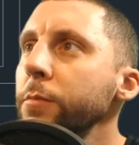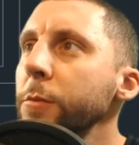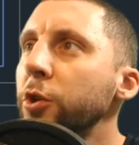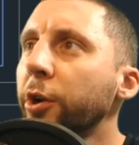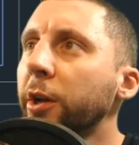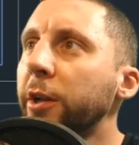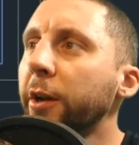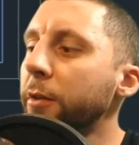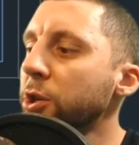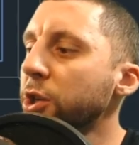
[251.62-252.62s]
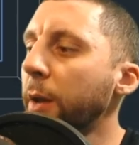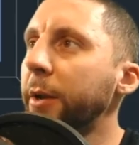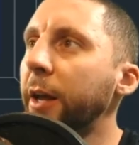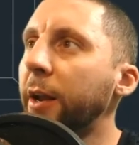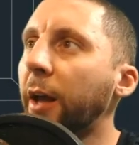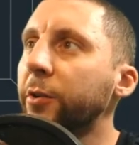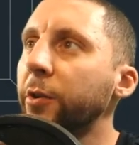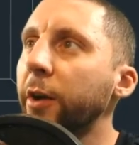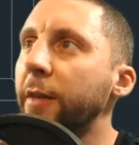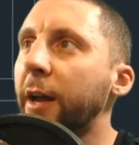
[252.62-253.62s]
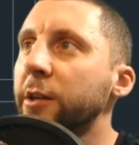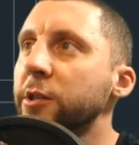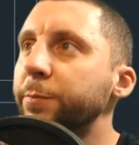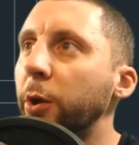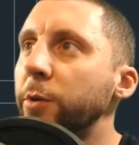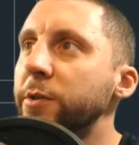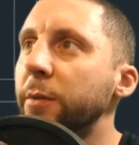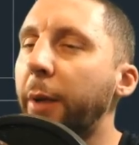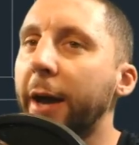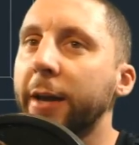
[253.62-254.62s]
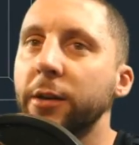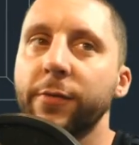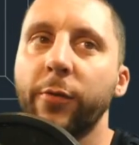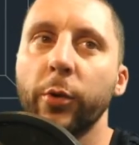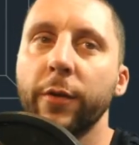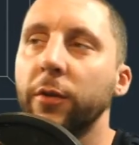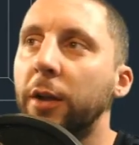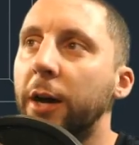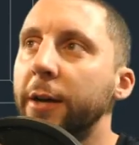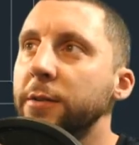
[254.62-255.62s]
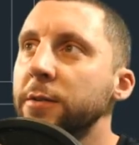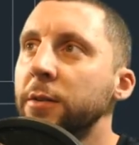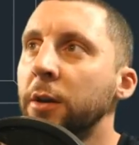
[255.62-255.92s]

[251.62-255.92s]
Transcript: You're going to click on the shape and hit enter, and that explodes it back into 4 different lines.